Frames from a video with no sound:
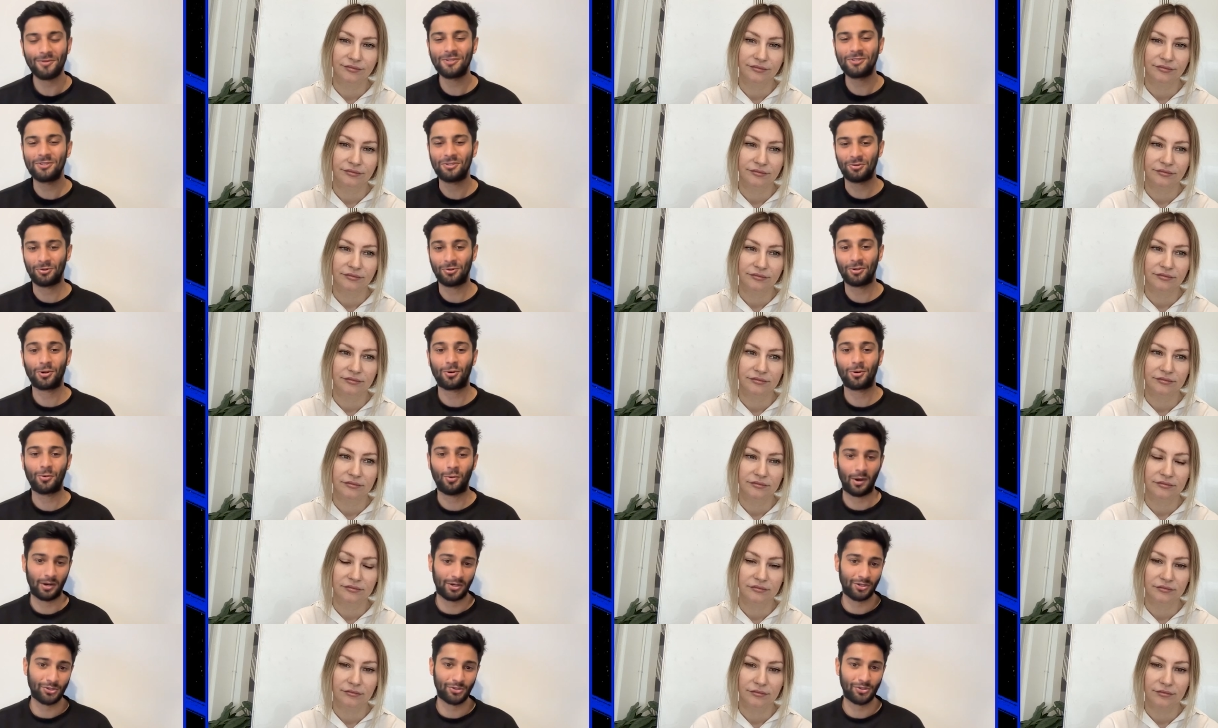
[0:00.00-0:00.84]
Speaker 1: your
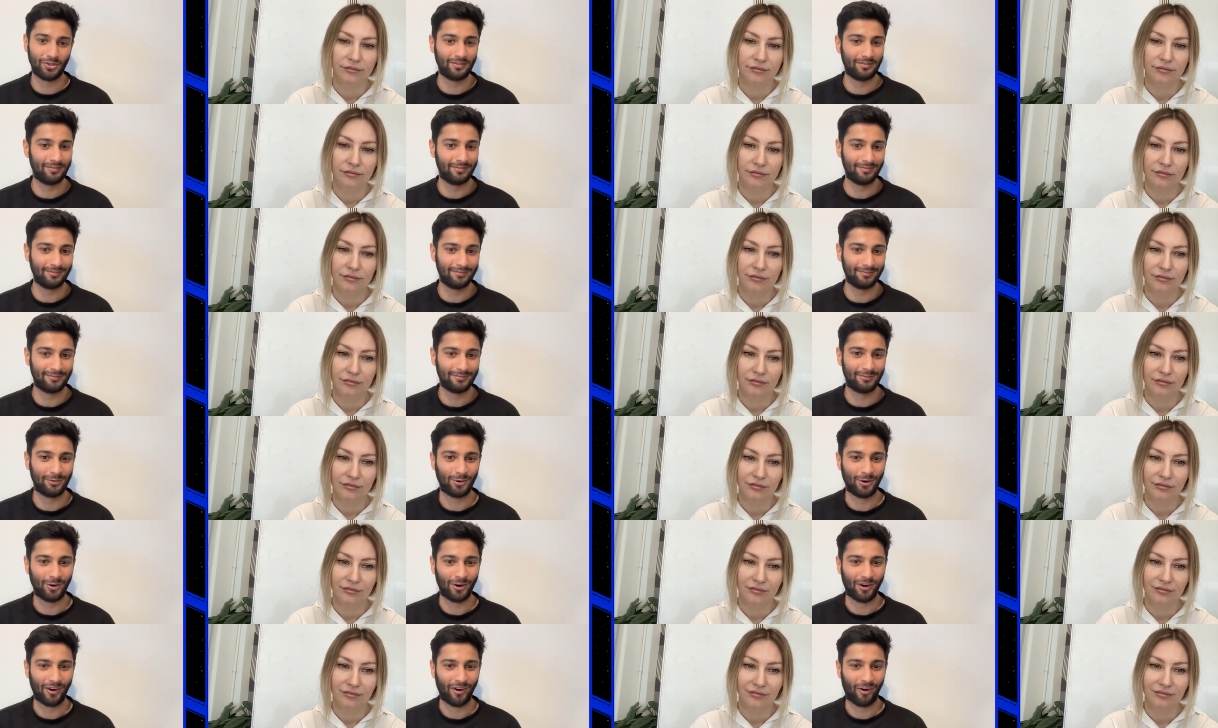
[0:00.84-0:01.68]
question
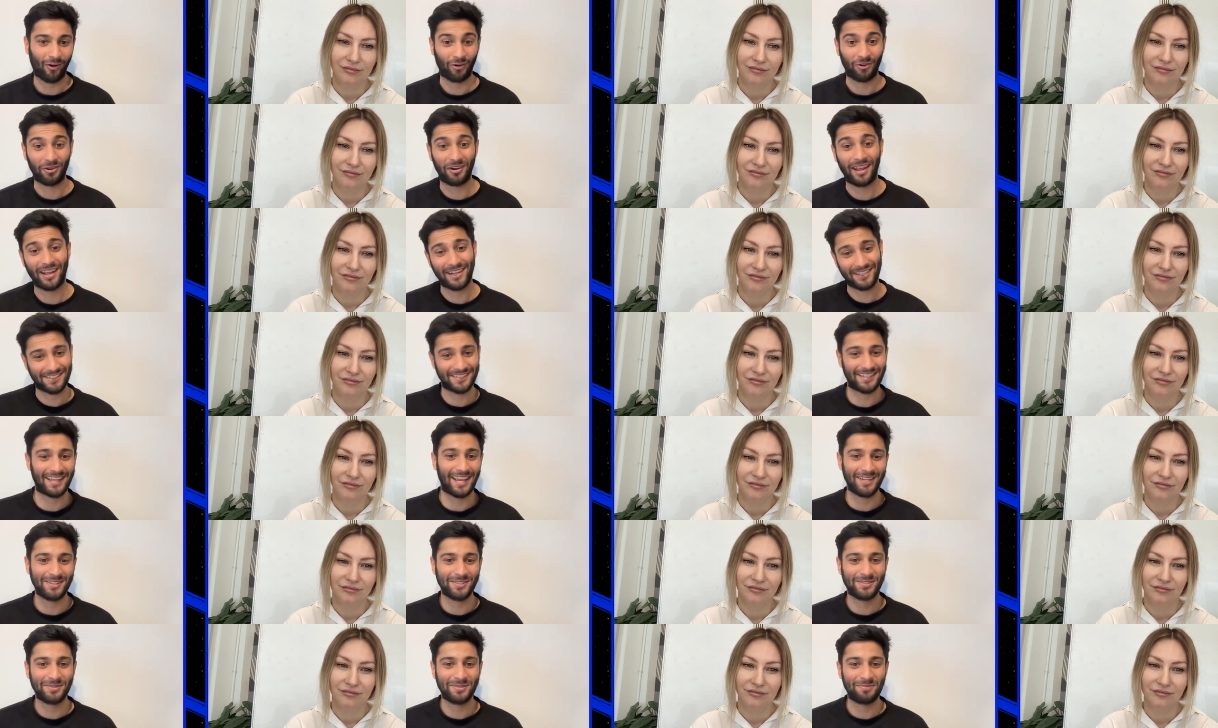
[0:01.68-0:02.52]
for our next
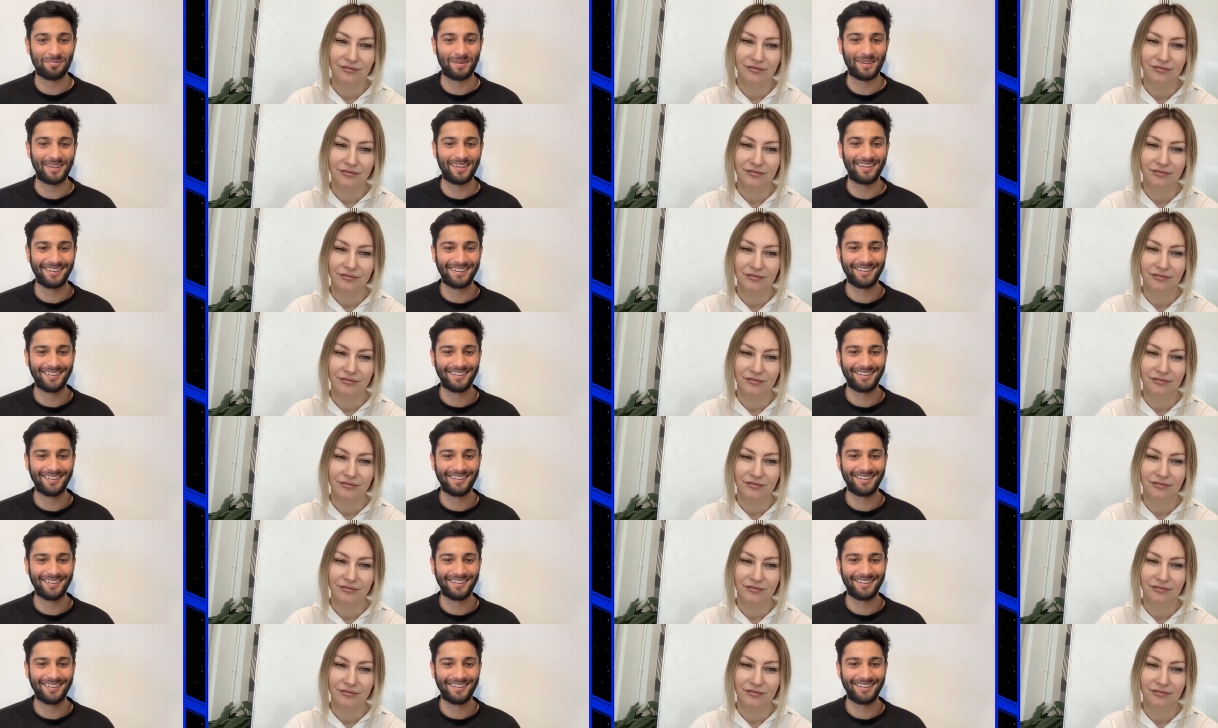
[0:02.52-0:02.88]
guest be?